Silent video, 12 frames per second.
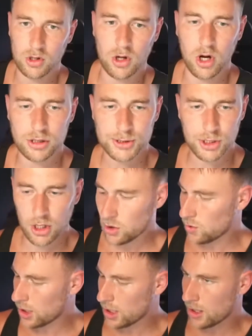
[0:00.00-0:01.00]

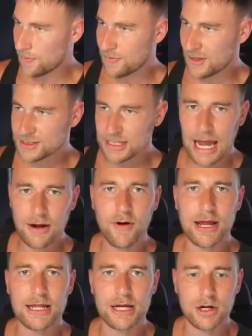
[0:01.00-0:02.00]
Also, this guy right
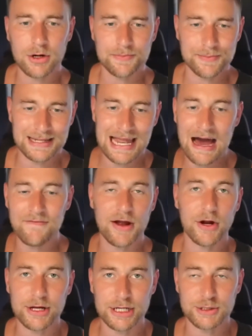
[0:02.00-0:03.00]
here, not
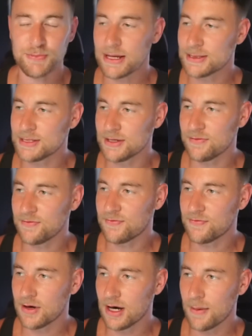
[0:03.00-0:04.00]
very expensive,
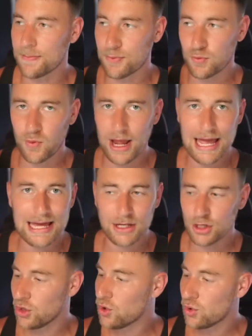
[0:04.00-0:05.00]
brand
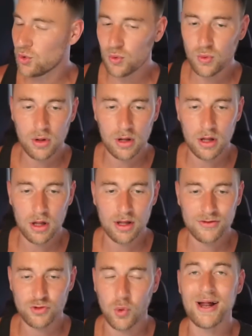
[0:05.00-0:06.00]
new,
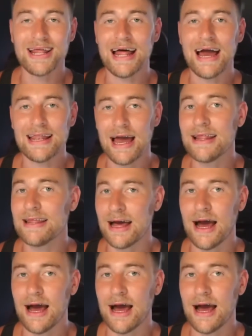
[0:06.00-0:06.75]
$29.99.